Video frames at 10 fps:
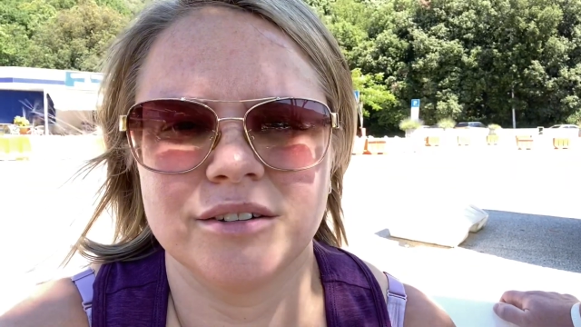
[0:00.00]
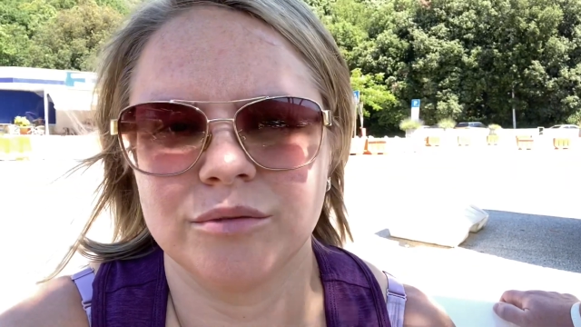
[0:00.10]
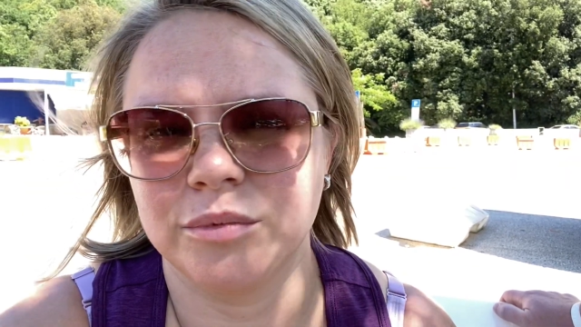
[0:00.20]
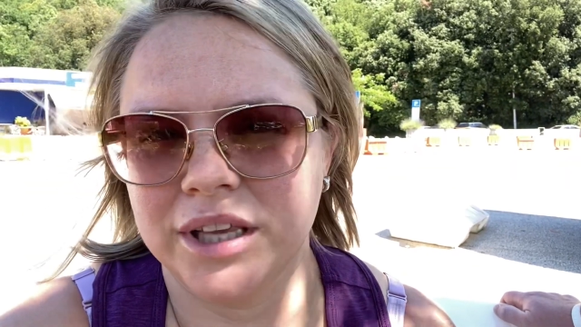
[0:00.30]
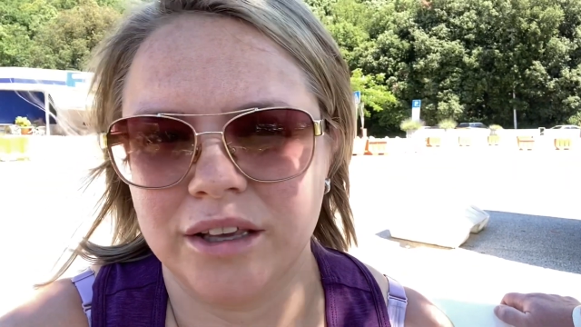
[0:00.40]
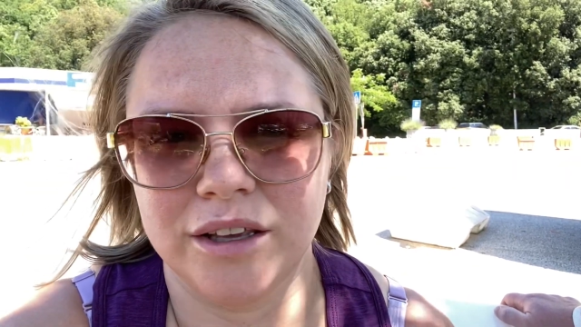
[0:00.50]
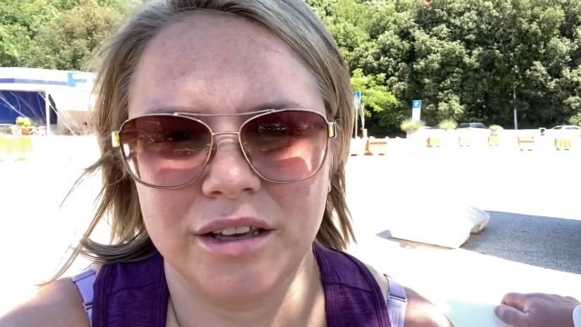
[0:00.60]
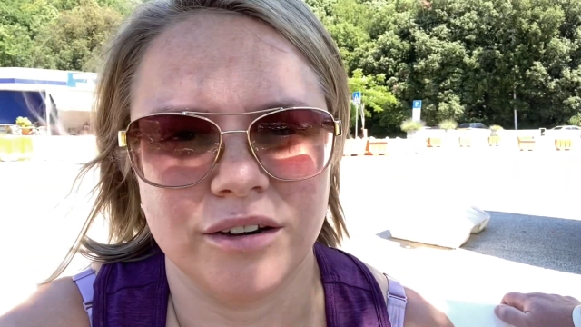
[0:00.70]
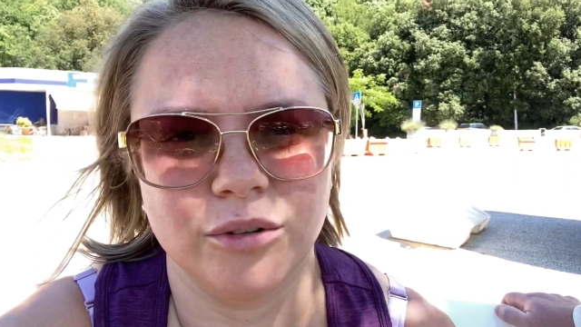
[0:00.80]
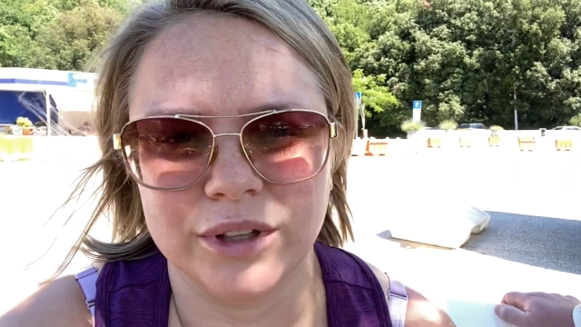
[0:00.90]

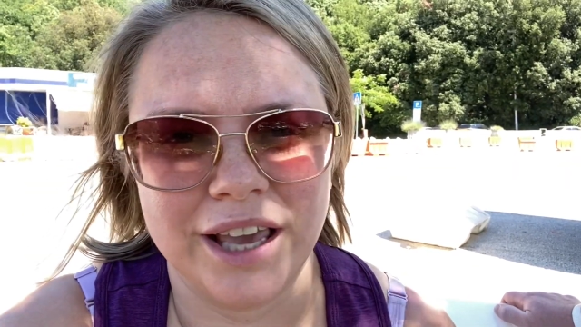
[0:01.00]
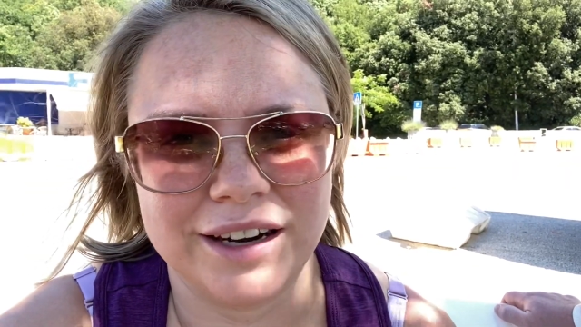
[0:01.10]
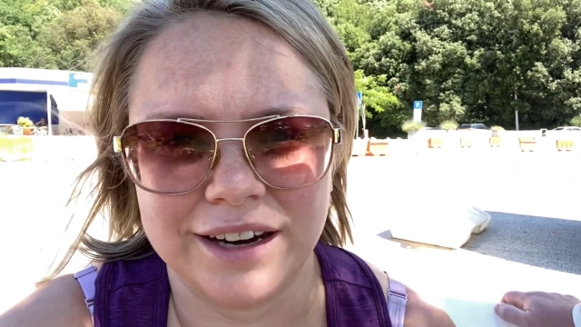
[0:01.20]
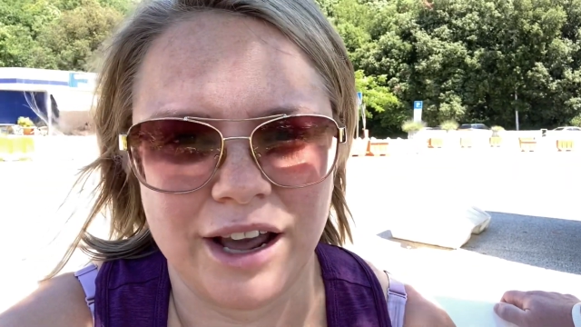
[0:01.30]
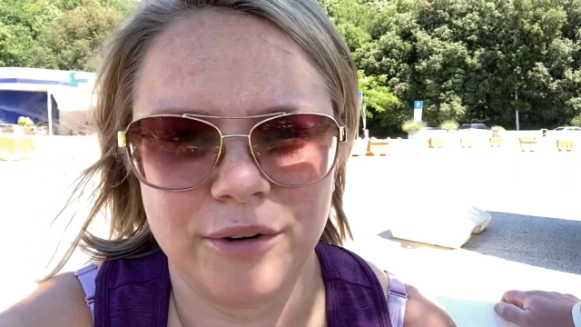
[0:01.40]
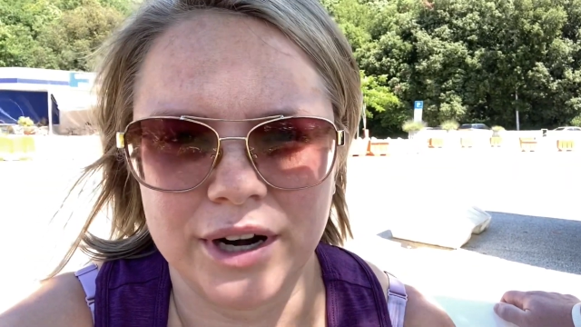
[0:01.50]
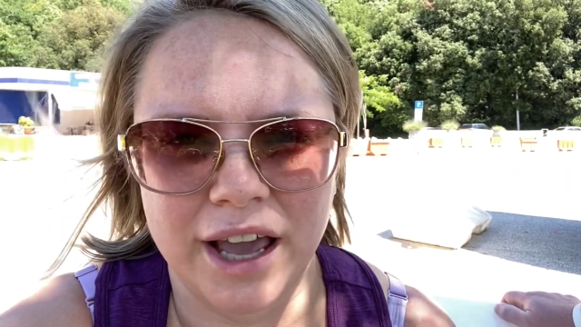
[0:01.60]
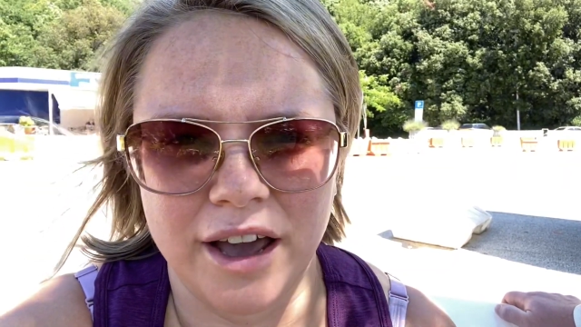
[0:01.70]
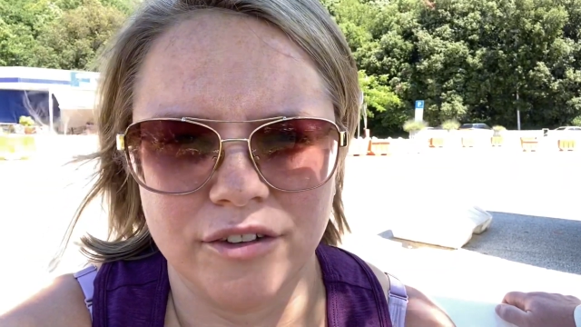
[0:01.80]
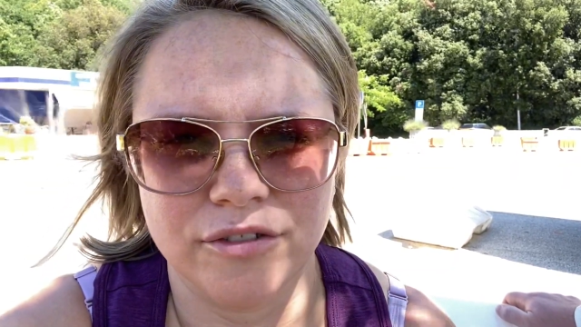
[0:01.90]
we only had an hour and a
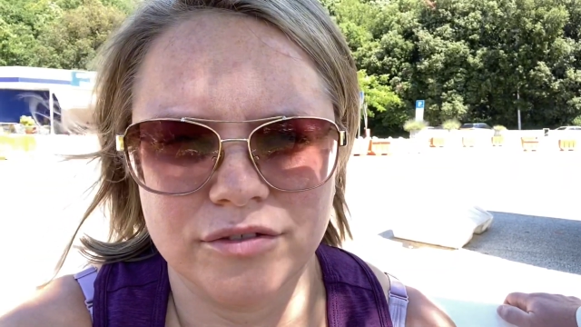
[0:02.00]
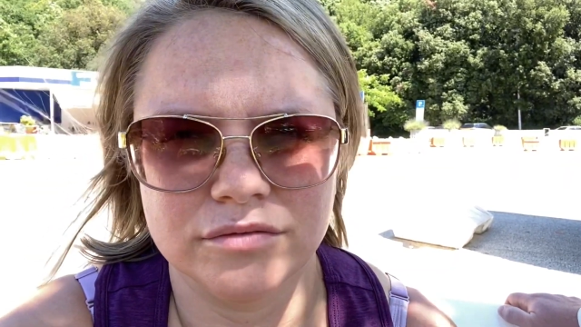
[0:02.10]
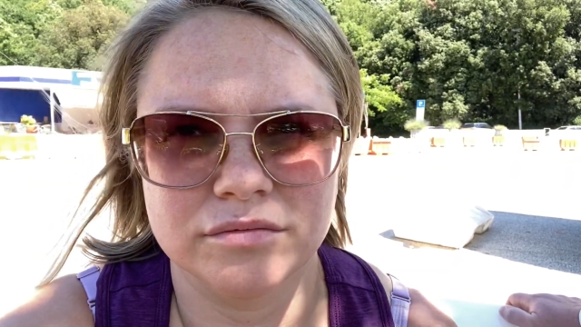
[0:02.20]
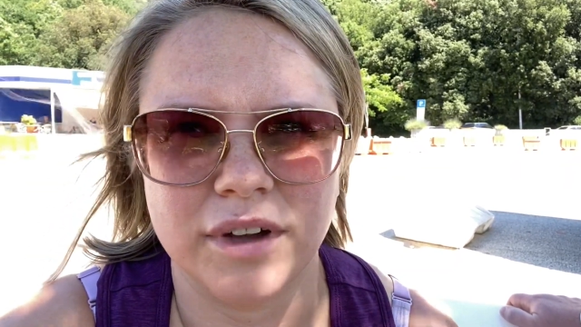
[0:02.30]
half,